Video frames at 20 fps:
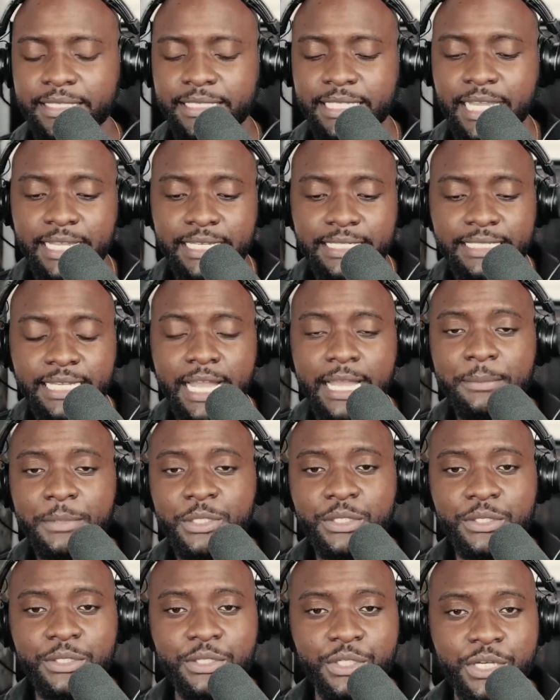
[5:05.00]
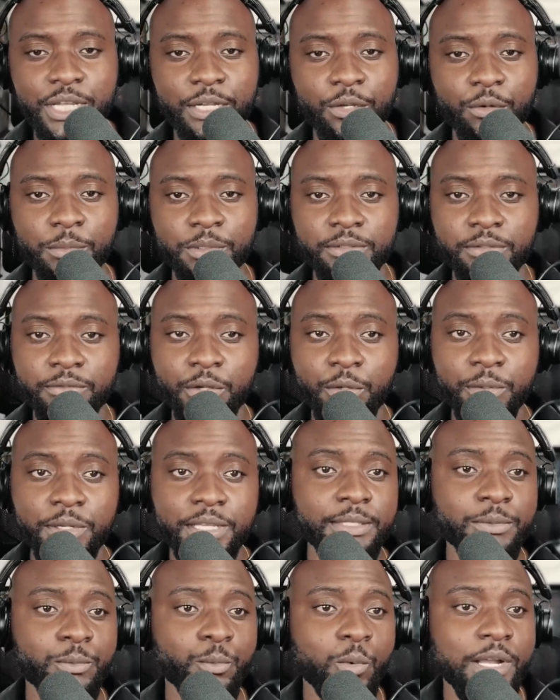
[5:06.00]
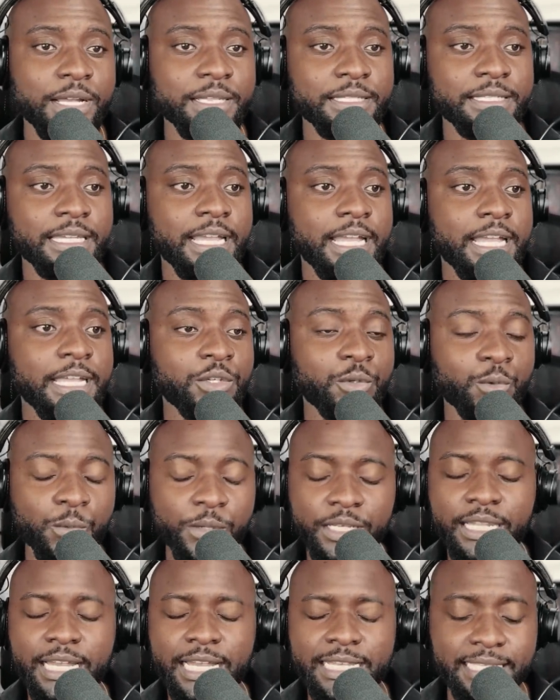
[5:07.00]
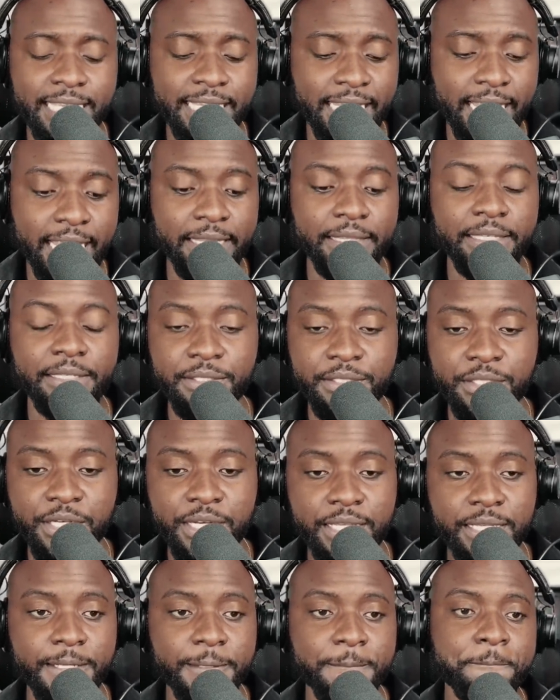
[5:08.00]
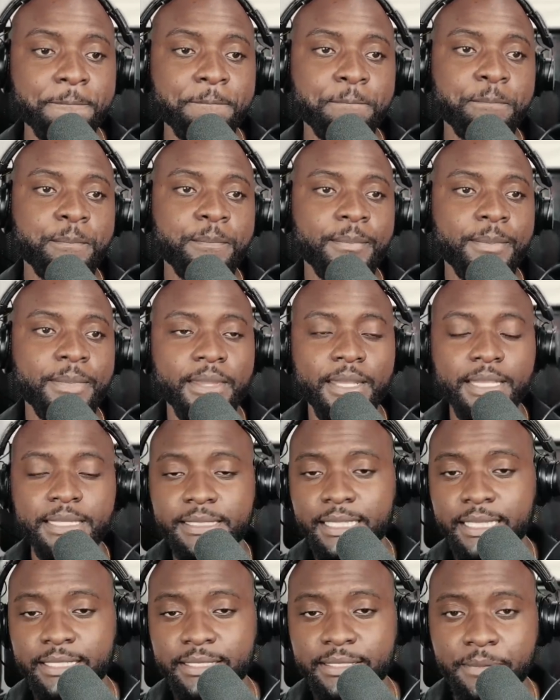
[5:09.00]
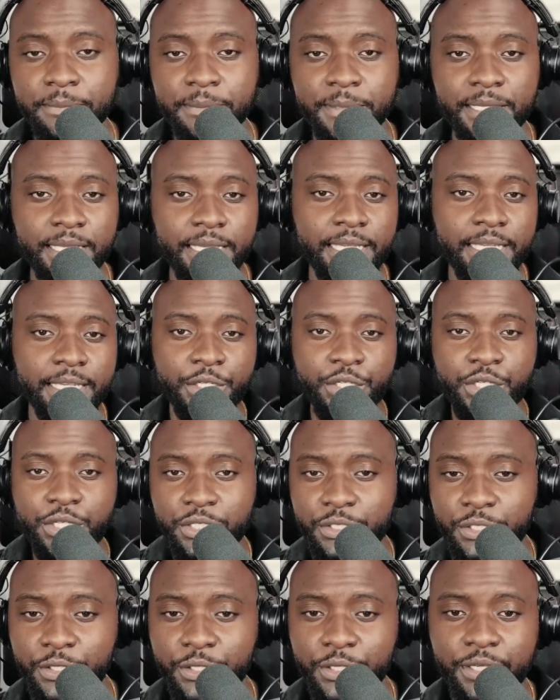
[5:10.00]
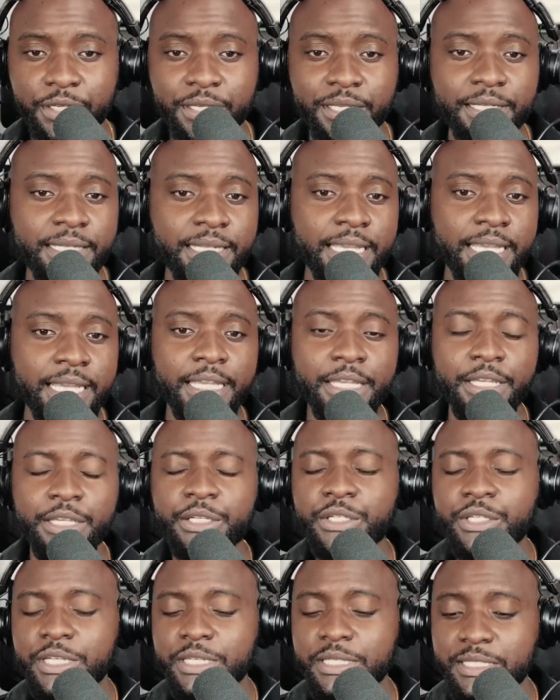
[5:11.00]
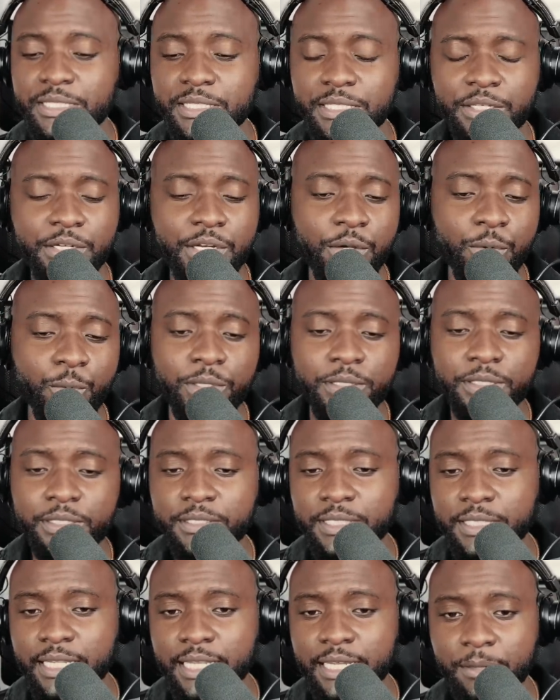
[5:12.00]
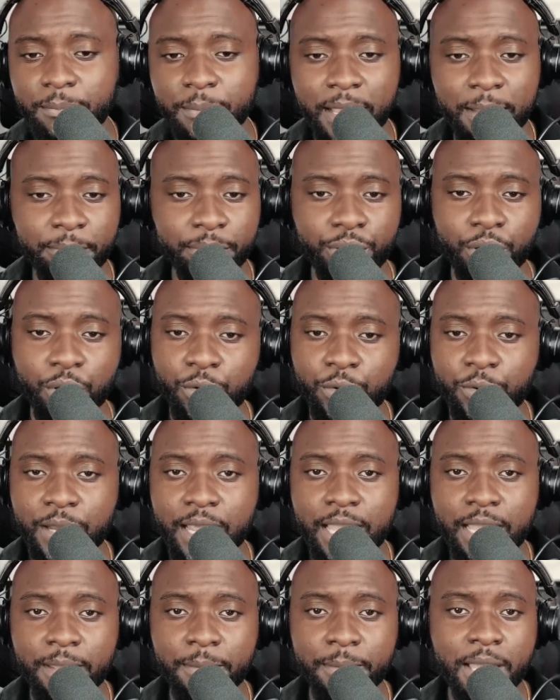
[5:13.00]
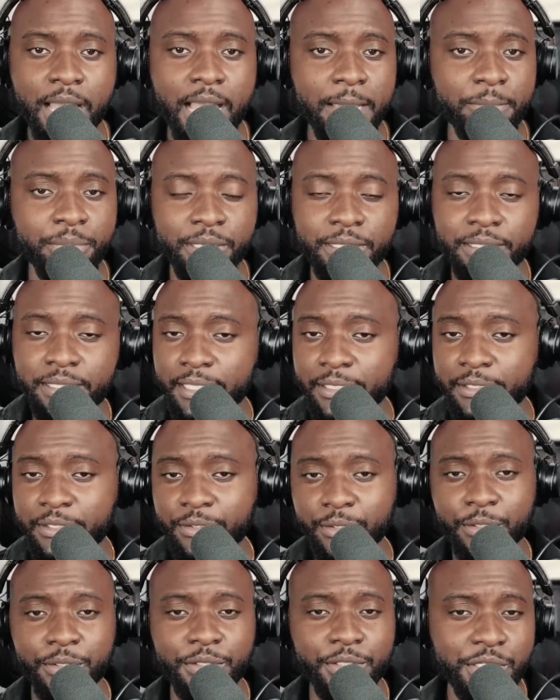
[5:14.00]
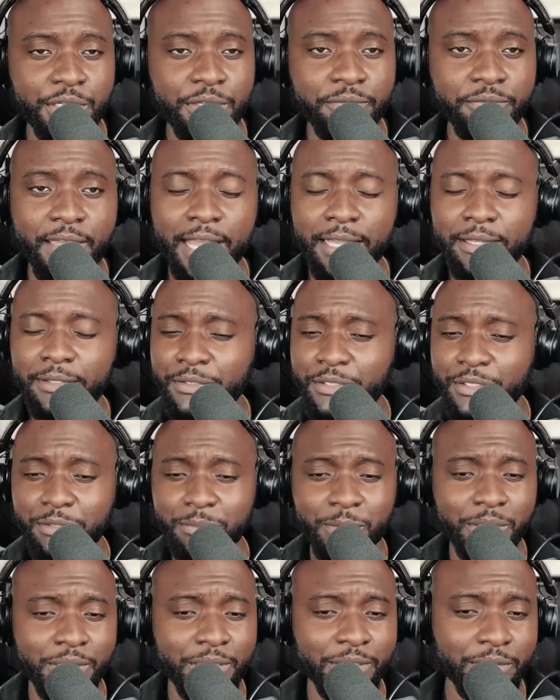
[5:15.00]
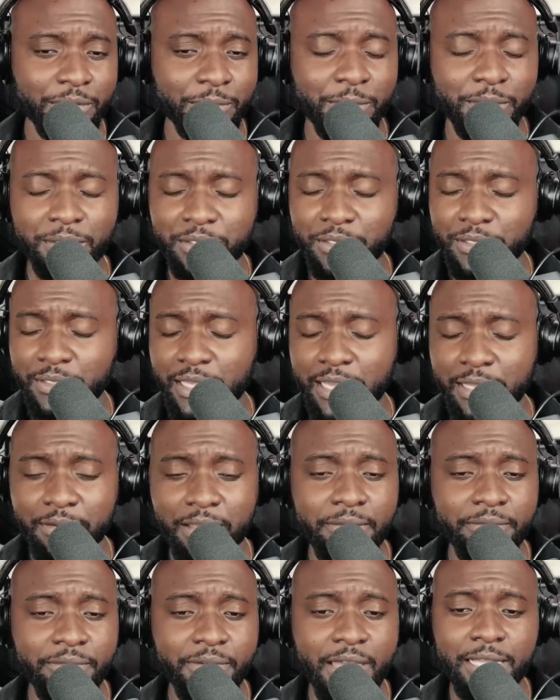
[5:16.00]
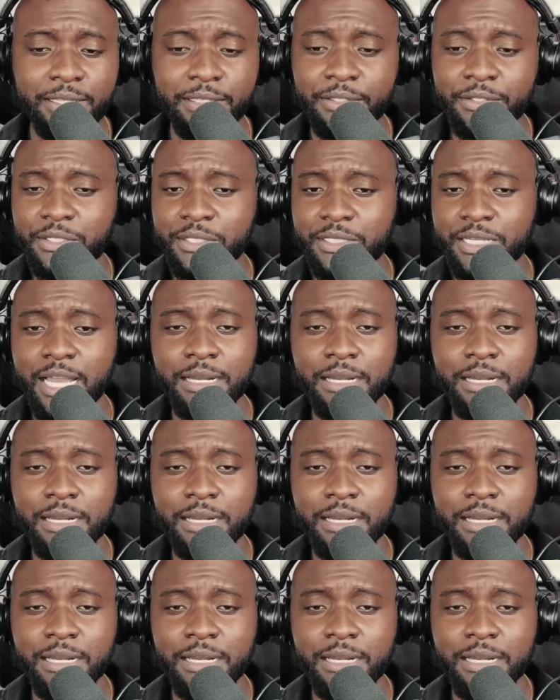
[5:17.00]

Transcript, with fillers: The second time you shouldn't check a woman's phone is once you realize, like, hey, this chick is into me. She's good. She's, you know, willing to get on my program. I bring things to her that she values. She brings things to me that I value.